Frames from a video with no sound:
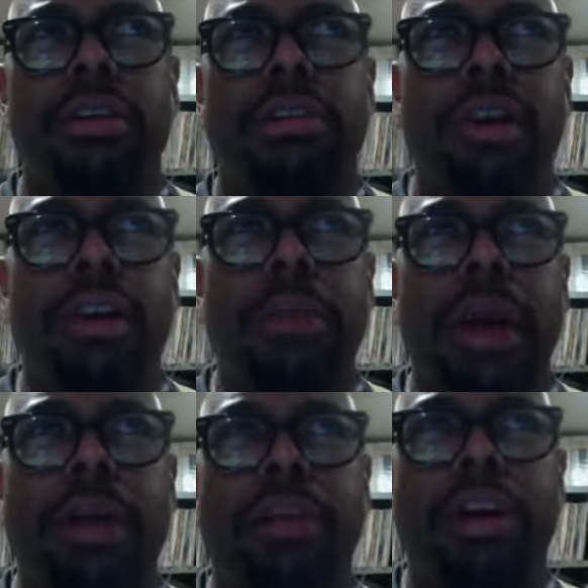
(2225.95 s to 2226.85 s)
talk
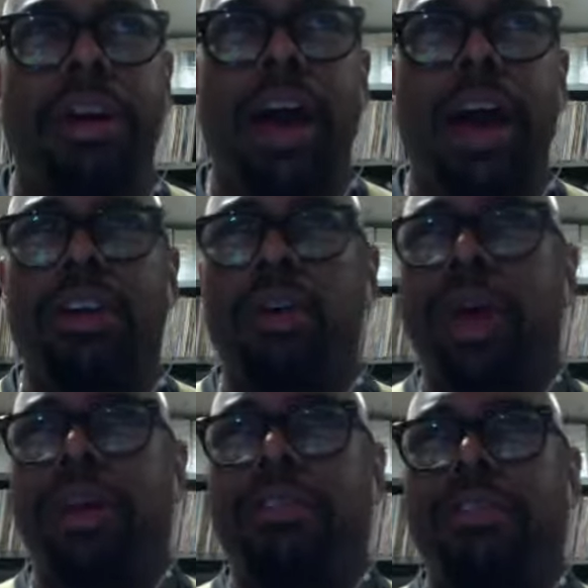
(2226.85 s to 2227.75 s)
about their
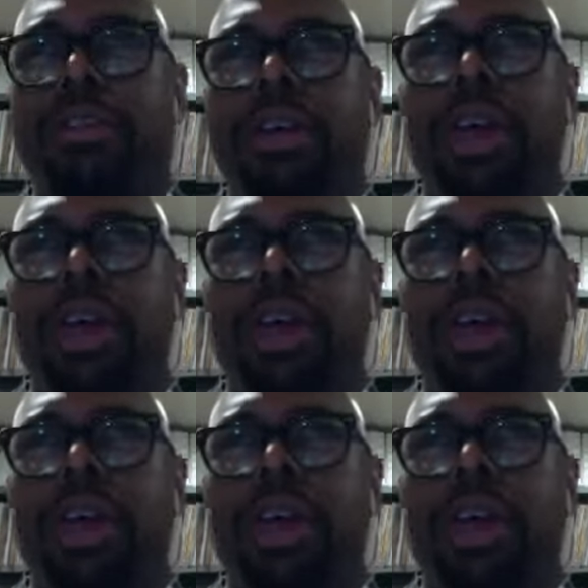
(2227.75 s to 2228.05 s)
conquest